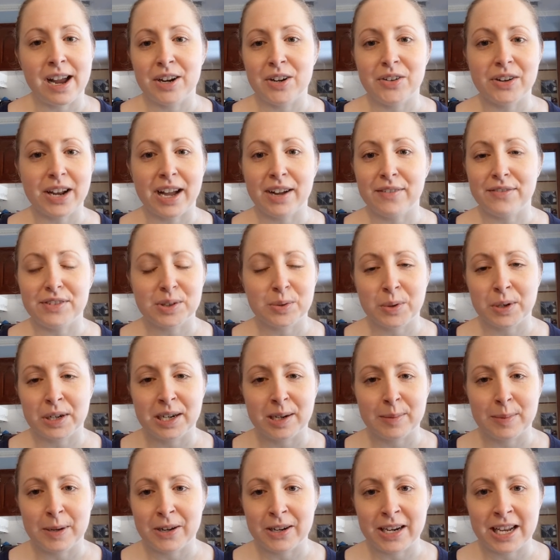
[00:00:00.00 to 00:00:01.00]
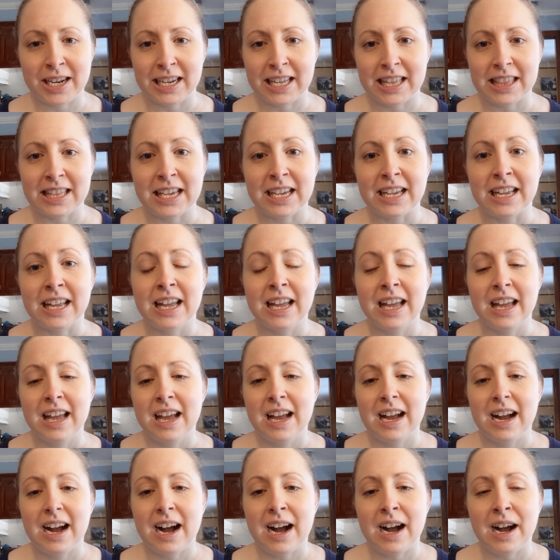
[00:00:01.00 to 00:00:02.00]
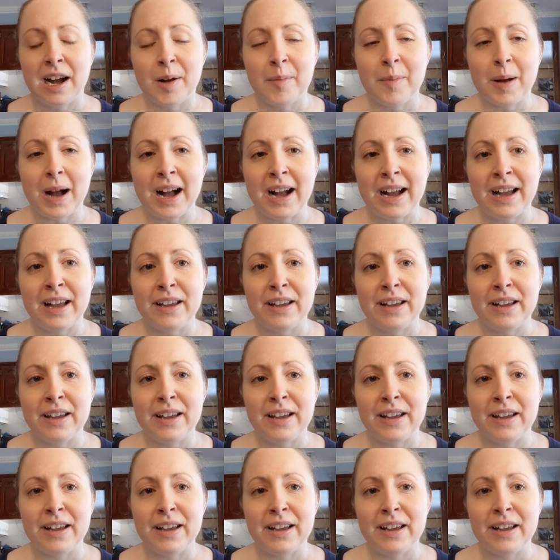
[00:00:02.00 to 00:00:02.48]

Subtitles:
I don't have to worry about anything. I'm